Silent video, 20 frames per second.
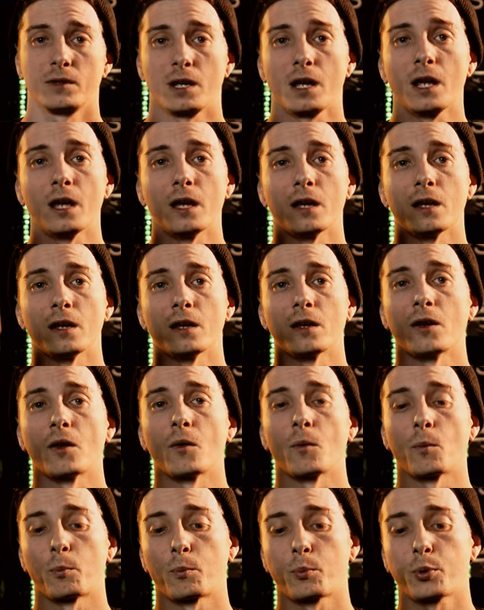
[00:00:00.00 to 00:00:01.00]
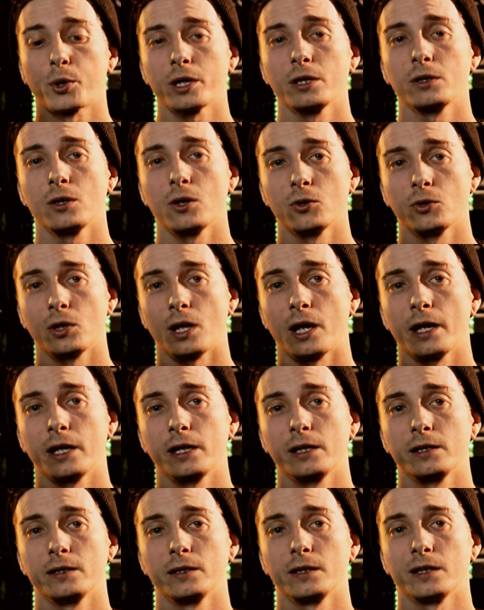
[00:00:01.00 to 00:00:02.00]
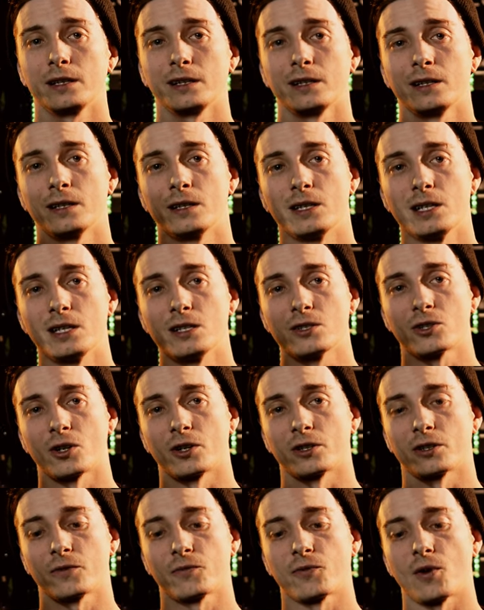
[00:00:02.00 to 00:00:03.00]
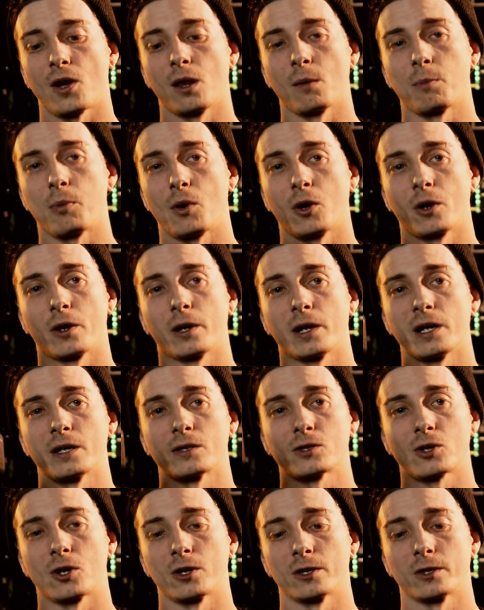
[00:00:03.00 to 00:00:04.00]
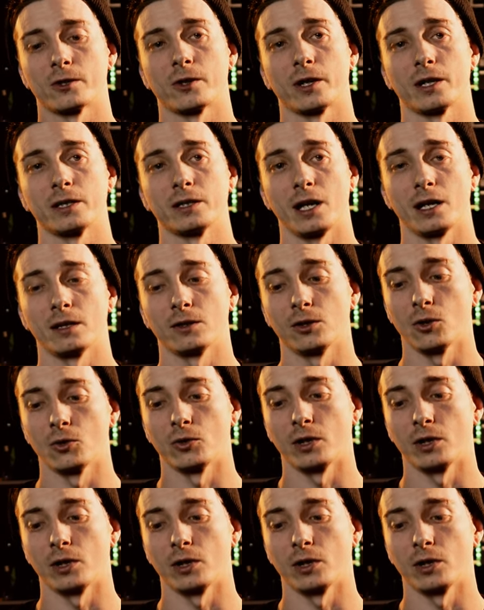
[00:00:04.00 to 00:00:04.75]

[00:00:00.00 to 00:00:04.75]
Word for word: and pretty low light, these start to fall apart and it's hard to grade that low